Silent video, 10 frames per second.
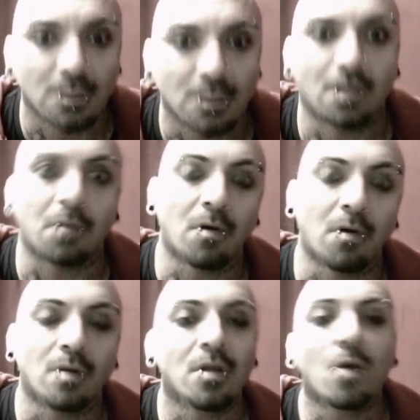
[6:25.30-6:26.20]
You're like,
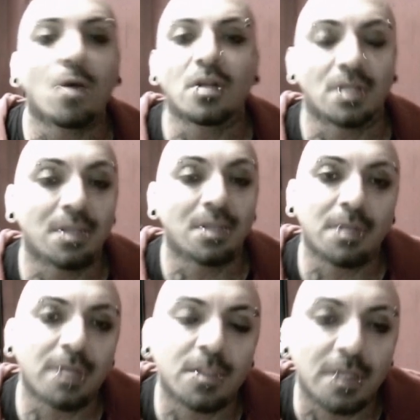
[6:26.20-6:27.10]
oh, no, look, let,
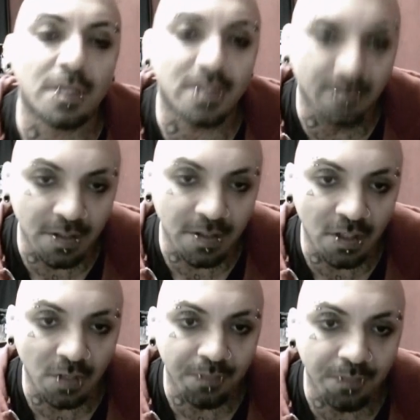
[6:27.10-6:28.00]
let me explain something
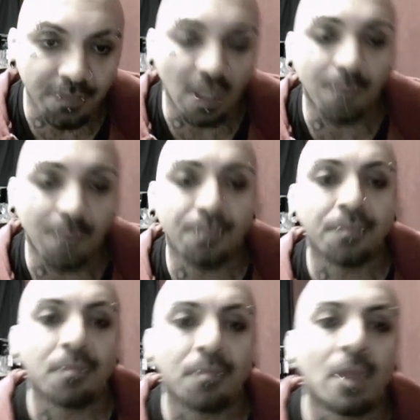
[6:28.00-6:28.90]
to you, okay?
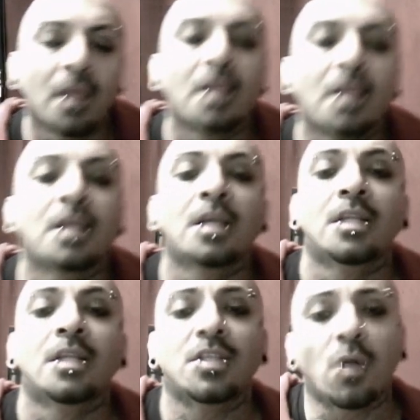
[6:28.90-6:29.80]

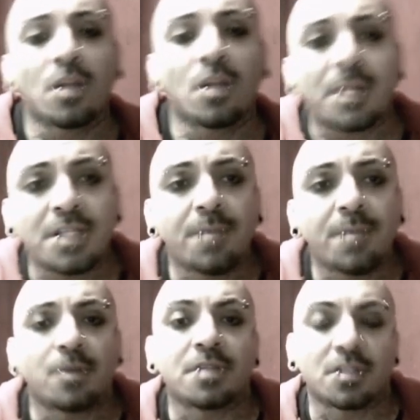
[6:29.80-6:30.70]
Let's go a little bit
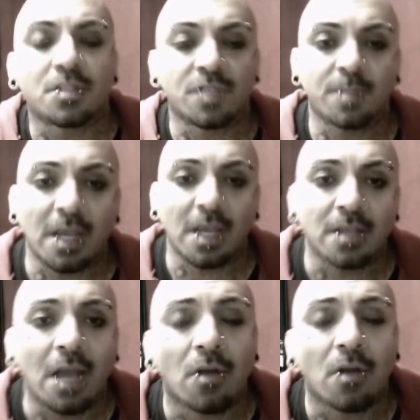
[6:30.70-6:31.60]
deeper into this respect.
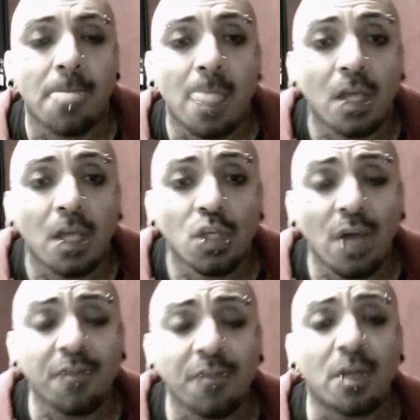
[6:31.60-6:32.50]
Now, you
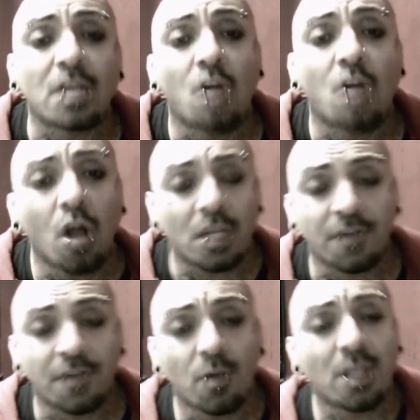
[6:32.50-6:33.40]
have to acknowledge,
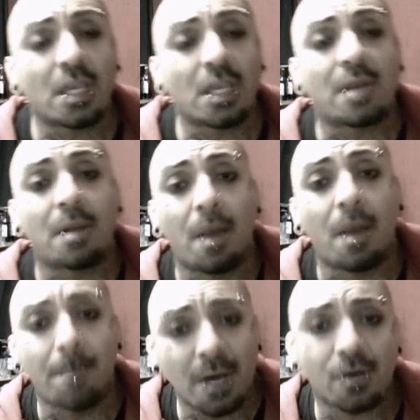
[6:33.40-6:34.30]
if you want to get a
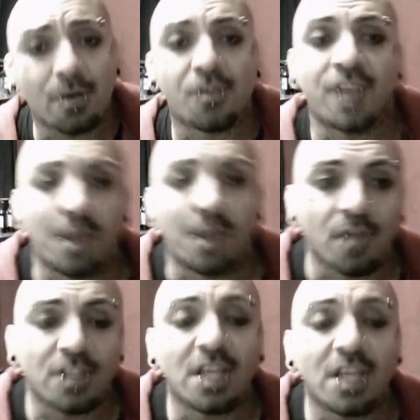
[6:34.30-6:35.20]
better understanding of
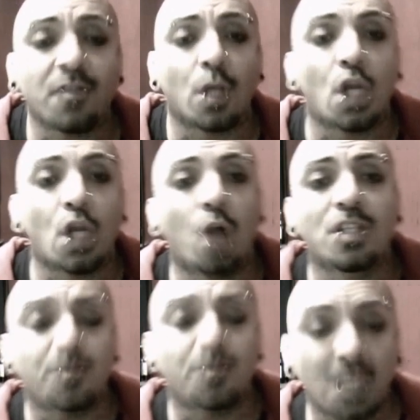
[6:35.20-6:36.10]
this, you have to
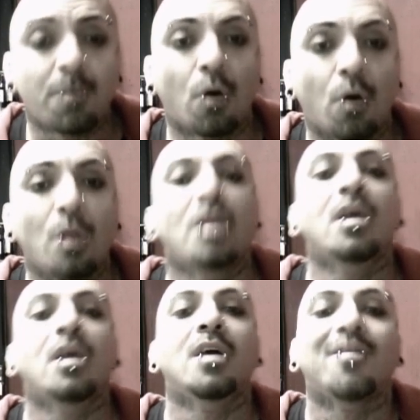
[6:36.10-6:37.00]
acknowledge people
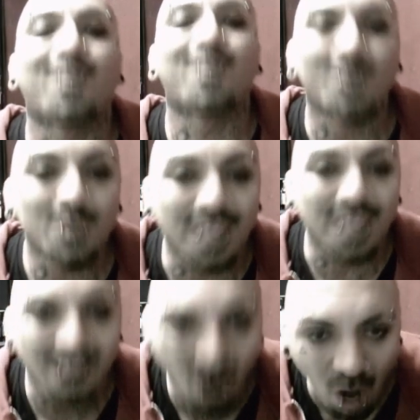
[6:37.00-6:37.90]
for who
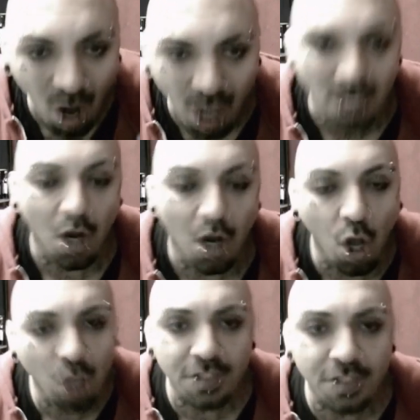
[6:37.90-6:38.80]
they are
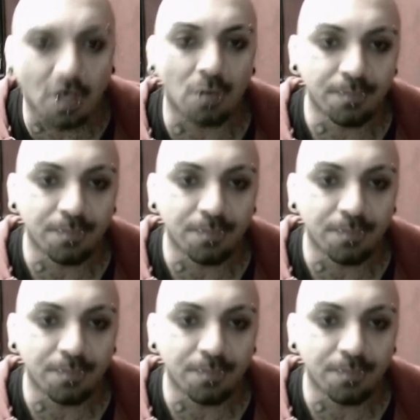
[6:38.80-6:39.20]
also.